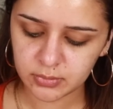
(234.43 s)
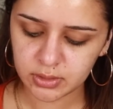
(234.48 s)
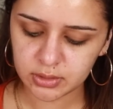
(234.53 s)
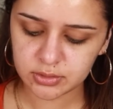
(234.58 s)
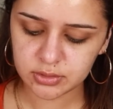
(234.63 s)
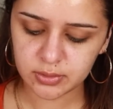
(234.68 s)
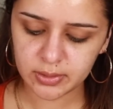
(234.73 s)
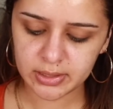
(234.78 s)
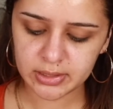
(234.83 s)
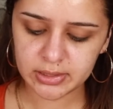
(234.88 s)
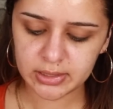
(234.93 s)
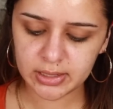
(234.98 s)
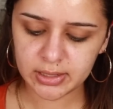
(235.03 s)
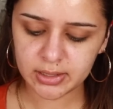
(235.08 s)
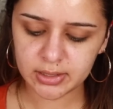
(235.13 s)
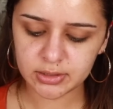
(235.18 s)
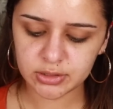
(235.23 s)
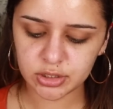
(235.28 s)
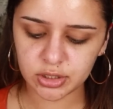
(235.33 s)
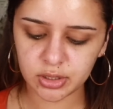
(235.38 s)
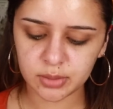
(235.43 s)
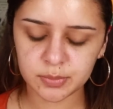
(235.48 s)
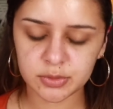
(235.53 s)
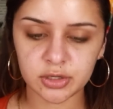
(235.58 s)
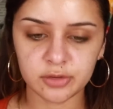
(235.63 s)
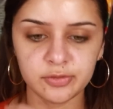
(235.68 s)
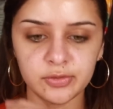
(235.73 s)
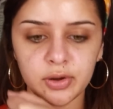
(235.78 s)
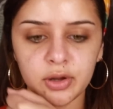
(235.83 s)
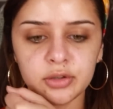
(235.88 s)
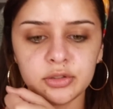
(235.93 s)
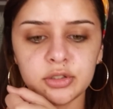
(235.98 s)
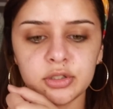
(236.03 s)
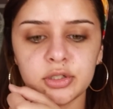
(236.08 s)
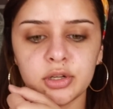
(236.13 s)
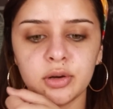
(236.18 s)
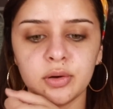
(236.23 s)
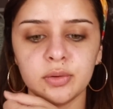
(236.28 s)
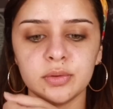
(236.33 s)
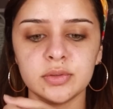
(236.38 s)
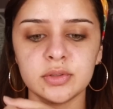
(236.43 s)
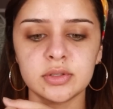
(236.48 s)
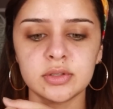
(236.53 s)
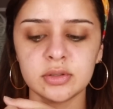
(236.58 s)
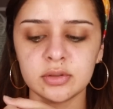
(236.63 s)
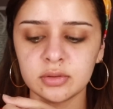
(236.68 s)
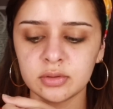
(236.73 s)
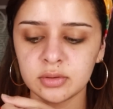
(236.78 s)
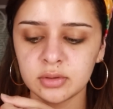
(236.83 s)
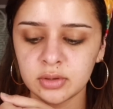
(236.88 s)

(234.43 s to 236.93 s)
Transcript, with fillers: So I think in terms of undertones,